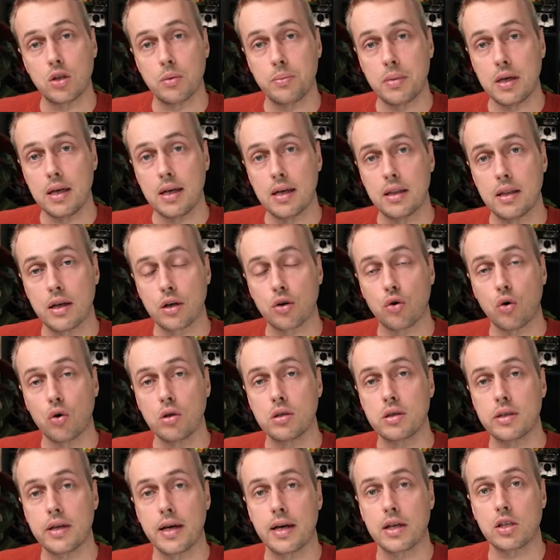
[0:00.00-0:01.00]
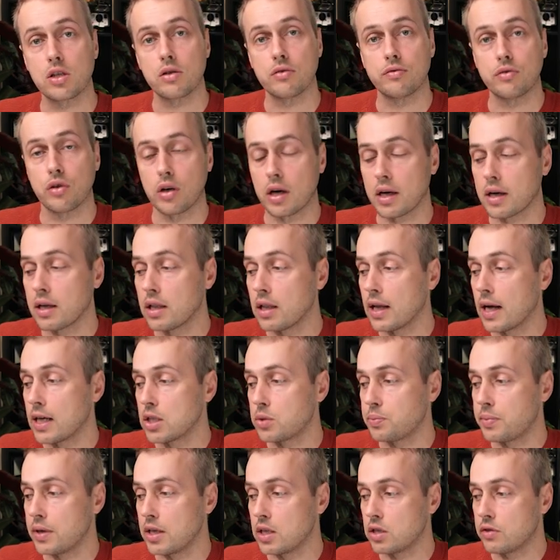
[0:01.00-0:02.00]
to be in the context for a
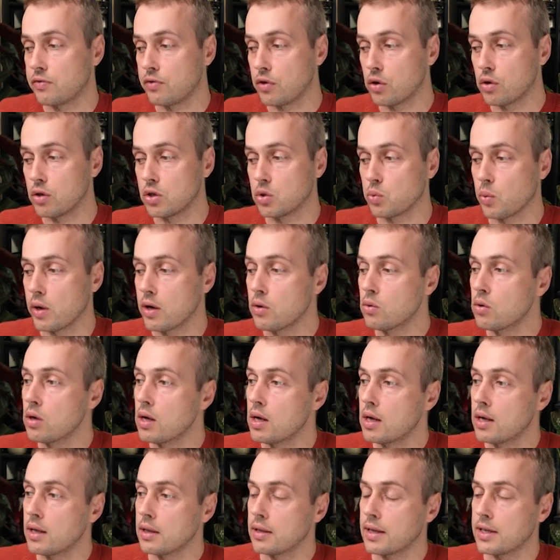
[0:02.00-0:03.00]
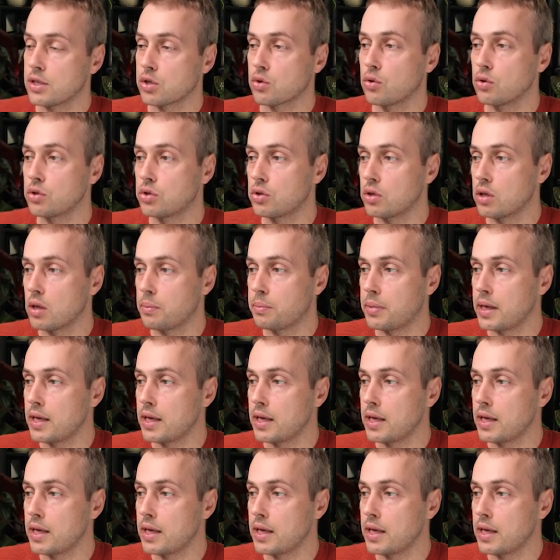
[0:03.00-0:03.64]
class based view as well. Let's go to the